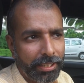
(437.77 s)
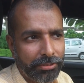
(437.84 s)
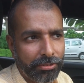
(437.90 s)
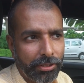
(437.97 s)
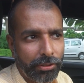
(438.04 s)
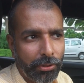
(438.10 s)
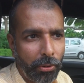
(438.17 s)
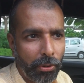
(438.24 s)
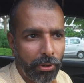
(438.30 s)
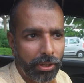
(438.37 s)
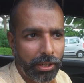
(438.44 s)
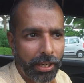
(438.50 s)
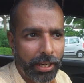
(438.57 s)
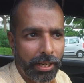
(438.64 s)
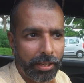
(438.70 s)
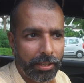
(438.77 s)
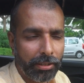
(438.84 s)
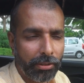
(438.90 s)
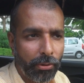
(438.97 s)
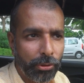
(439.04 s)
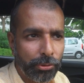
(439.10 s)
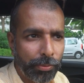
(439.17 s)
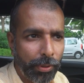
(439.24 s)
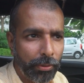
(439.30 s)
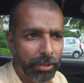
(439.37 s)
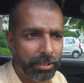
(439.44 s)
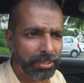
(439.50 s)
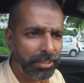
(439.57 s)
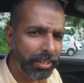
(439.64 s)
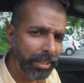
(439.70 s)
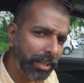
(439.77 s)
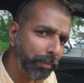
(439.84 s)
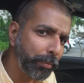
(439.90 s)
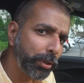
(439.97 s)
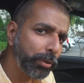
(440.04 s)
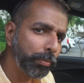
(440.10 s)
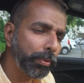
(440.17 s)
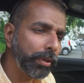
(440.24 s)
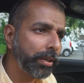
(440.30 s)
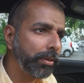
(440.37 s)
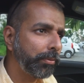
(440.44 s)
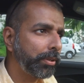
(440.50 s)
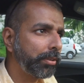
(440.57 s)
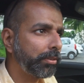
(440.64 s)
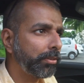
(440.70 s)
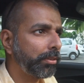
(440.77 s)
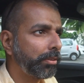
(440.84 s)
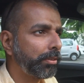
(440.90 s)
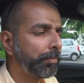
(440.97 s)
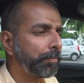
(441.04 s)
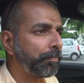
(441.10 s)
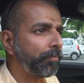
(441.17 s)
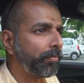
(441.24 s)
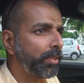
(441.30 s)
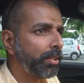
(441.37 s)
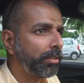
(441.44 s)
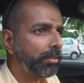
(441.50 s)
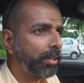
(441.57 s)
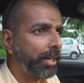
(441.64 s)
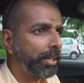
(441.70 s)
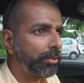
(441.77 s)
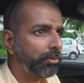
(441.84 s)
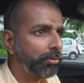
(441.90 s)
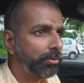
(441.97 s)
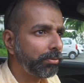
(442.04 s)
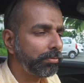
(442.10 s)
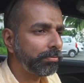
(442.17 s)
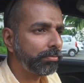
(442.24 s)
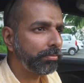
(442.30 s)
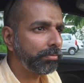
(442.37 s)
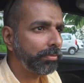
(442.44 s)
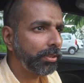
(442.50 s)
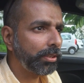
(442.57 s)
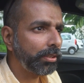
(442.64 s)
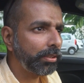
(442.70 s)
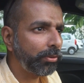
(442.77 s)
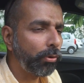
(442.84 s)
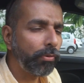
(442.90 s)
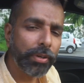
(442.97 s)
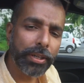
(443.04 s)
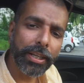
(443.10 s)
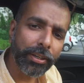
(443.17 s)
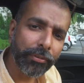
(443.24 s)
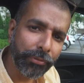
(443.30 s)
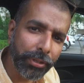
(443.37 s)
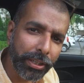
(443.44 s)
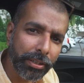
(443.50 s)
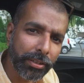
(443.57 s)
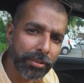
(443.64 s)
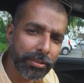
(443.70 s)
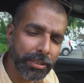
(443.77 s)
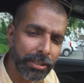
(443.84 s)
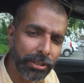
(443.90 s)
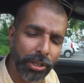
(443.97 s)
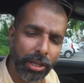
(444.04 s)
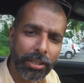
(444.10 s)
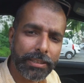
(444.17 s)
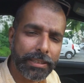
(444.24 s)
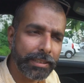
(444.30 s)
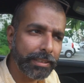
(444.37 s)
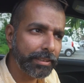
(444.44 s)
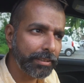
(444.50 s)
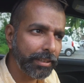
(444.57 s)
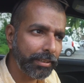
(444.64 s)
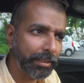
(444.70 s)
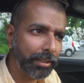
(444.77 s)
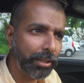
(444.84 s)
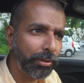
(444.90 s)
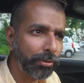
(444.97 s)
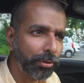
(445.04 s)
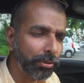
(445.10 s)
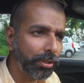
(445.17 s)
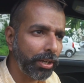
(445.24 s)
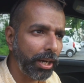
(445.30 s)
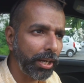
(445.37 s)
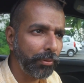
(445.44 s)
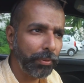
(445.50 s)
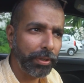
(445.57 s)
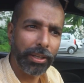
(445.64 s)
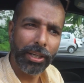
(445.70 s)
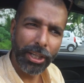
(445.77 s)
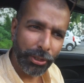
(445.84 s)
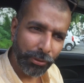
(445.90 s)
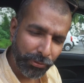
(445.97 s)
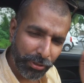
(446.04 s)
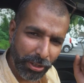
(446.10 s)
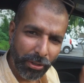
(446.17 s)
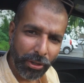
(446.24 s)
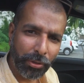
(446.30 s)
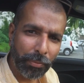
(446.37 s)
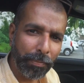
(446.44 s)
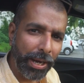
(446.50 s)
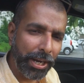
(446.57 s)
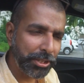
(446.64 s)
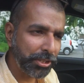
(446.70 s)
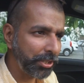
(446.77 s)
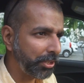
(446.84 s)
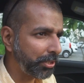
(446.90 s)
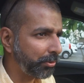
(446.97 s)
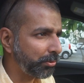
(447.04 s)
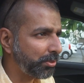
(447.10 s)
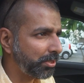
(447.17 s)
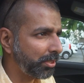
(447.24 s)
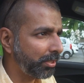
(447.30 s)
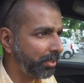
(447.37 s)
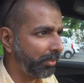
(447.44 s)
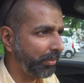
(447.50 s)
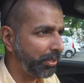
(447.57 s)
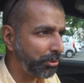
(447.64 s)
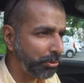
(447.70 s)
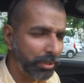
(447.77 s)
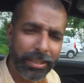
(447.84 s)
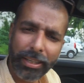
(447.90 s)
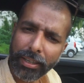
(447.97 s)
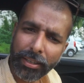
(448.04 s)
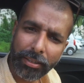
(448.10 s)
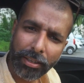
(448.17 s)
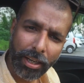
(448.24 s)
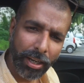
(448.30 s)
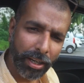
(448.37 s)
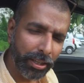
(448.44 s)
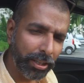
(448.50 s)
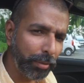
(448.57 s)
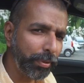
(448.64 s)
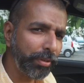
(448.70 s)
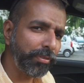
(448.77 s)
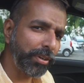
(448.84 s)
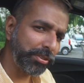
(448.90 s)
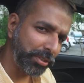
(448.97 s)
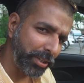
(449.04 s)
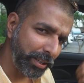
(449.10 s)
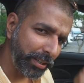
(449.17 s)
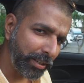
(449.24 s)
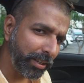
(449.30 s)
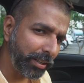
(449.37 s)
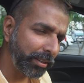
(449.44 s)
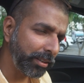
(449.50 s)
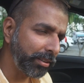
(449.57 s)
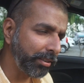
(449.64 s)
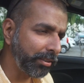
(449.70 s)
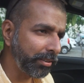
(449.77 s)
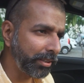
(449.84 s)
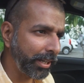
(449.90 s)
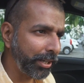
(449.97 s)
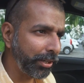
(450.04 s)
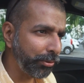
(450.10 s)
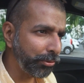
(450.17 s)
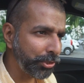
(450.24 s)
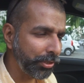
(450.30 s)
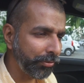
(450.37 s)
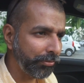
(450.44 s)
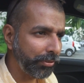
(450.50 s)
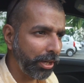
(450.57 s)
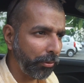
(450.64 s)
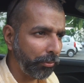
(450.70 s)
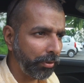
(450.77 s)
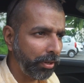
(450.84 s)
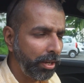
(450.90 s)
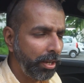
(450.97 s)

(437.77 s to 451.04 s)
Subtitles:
extra torque and horsepower doesn't really come into play when you're trying to overtake vehicles and trucks and things like that out on the highway. You've still got to mash it. You'll still eventually get a little bit frustrated and tend to shift down.